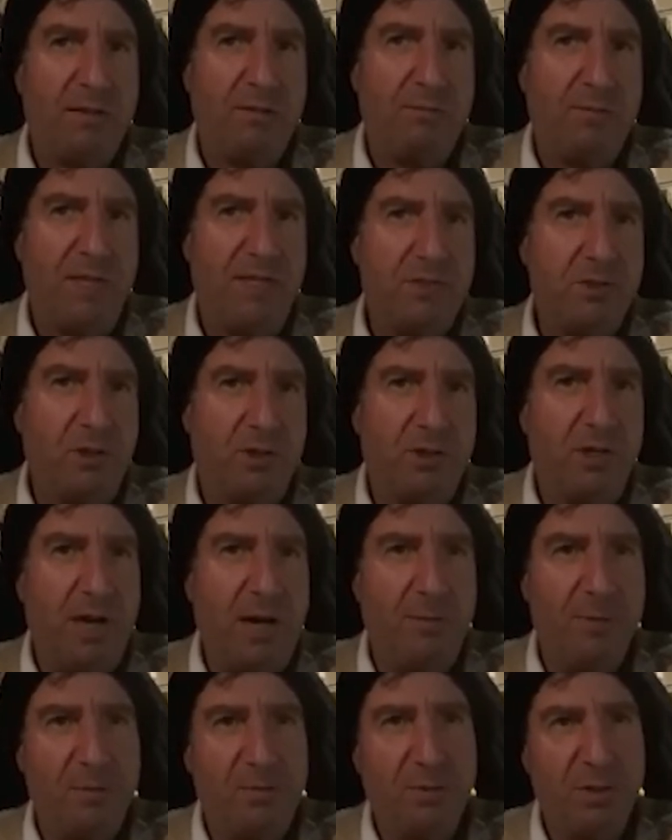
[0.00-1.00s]
based on
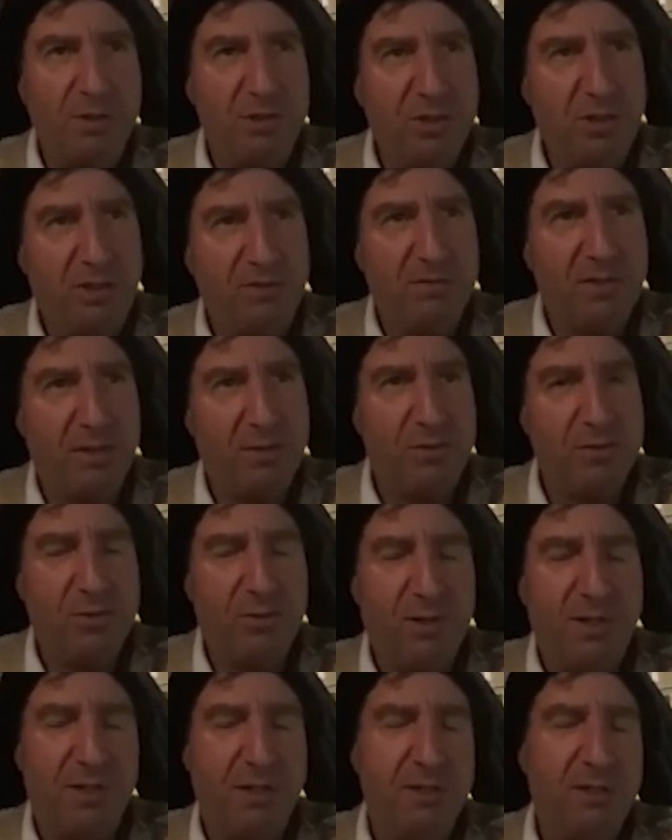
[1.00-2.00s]
comic book stuff that I was
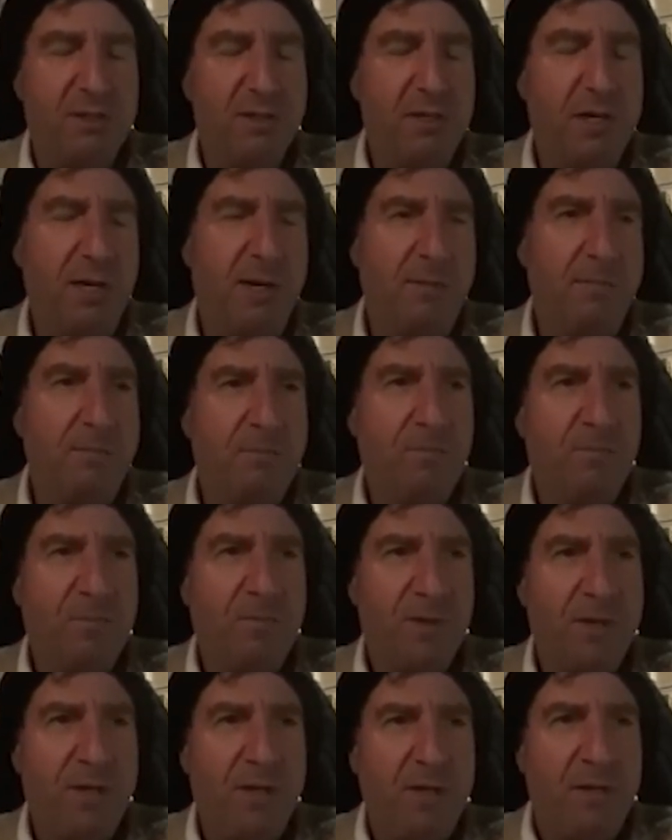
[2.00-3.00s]
reading at the time.
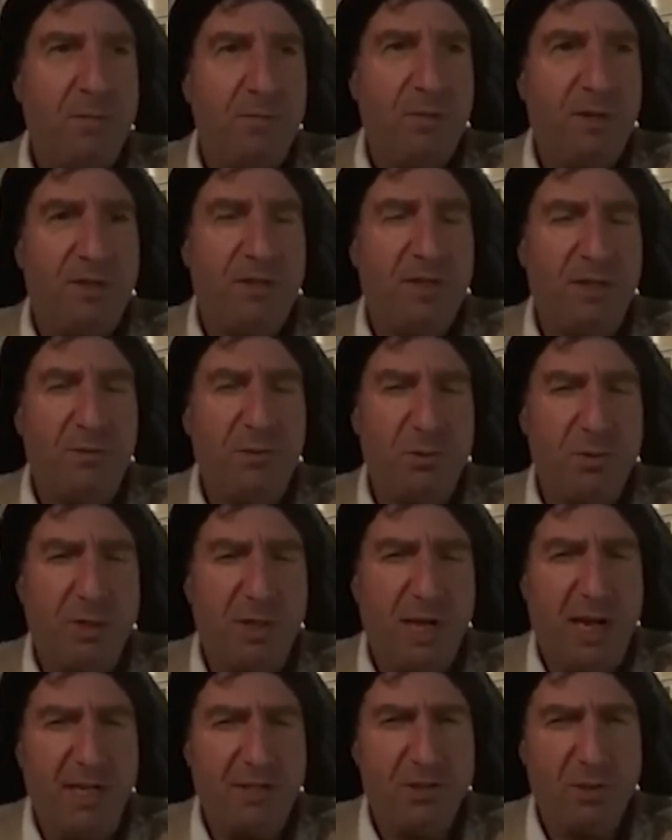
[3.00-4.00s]
But I think it was
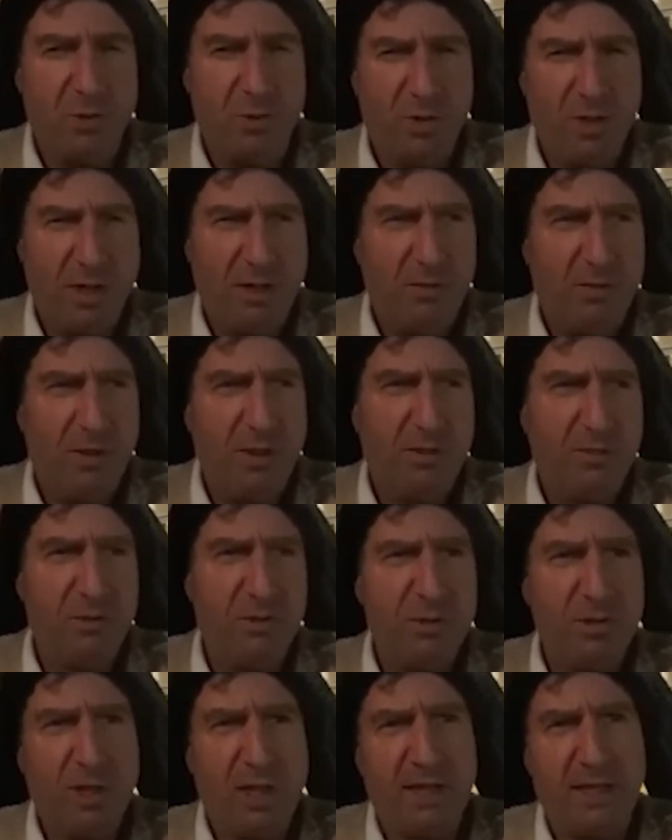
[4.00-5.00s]
really high school that I really
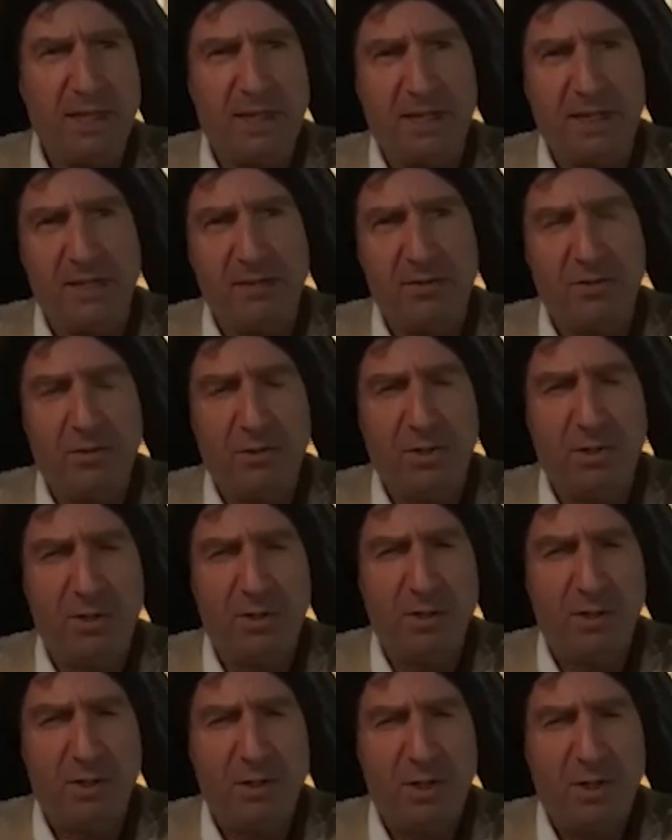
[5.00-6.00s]
was like getting into it.
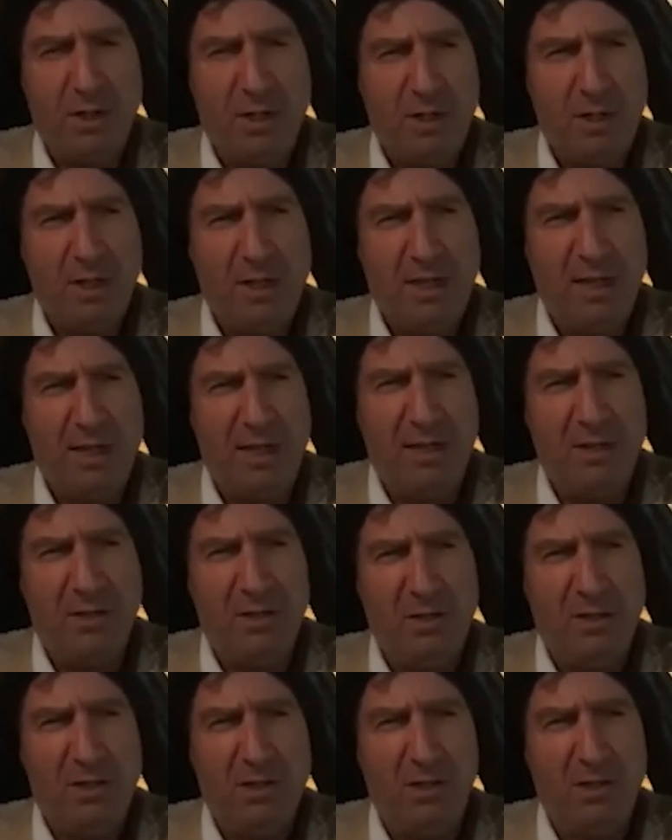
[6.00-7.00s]
And
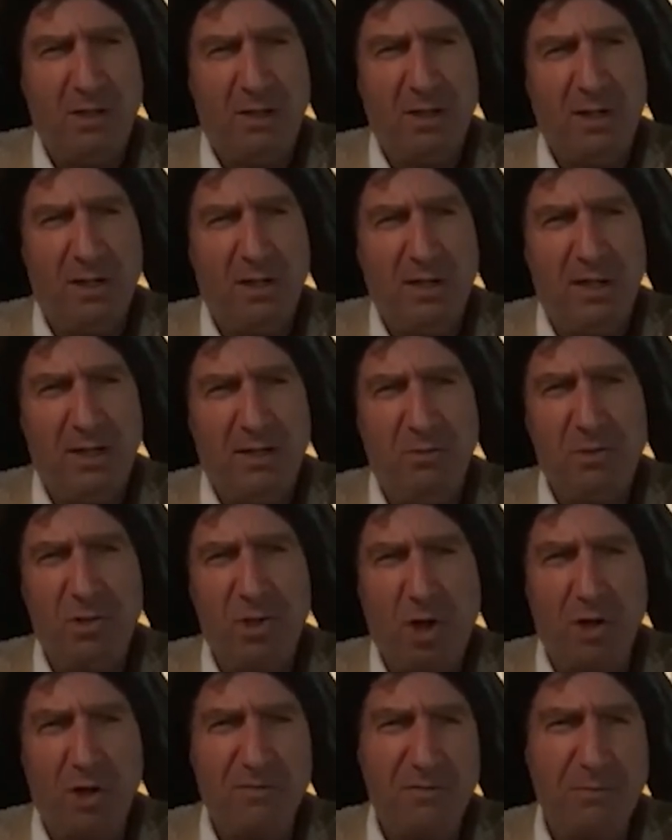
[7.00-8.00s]
it was
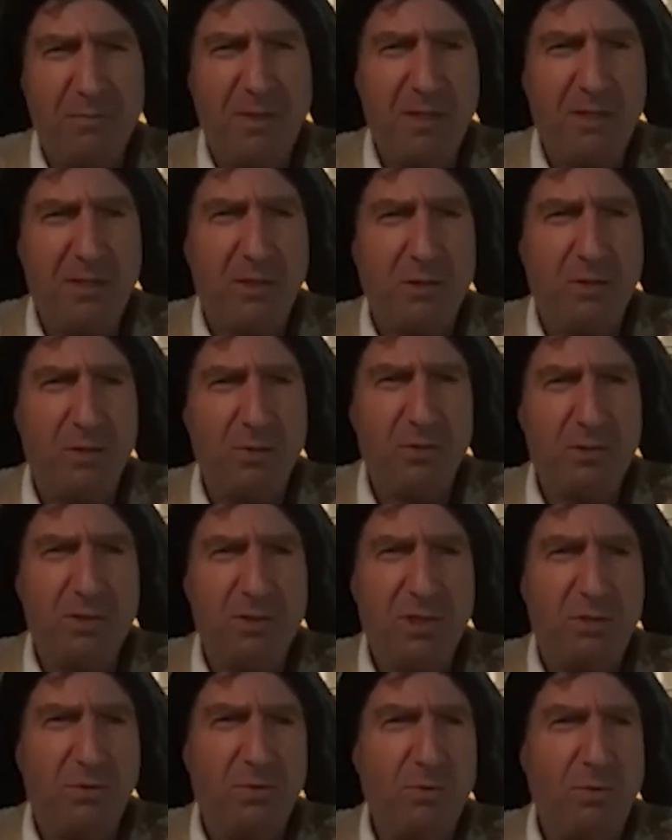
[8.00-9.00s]
hard for me to go
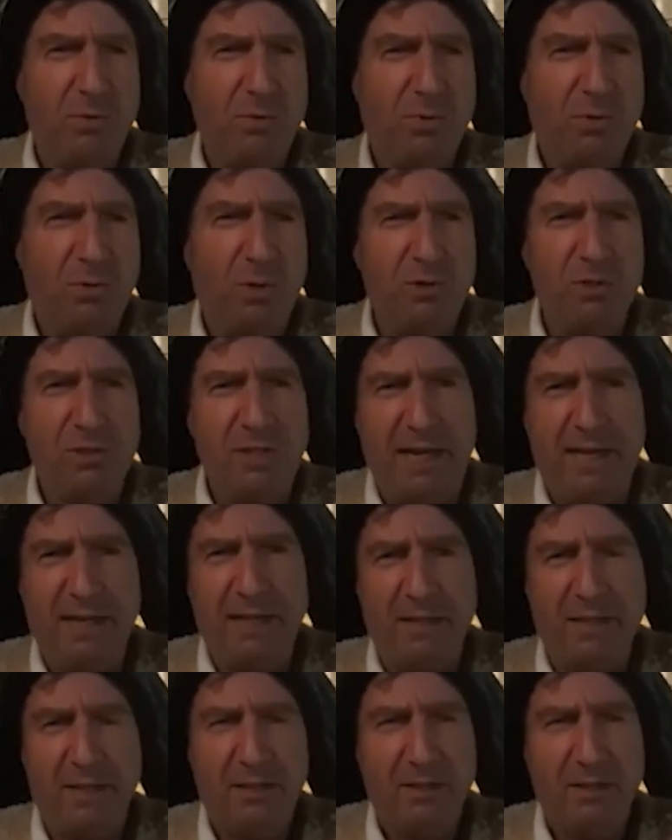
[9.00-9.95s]
sit through all day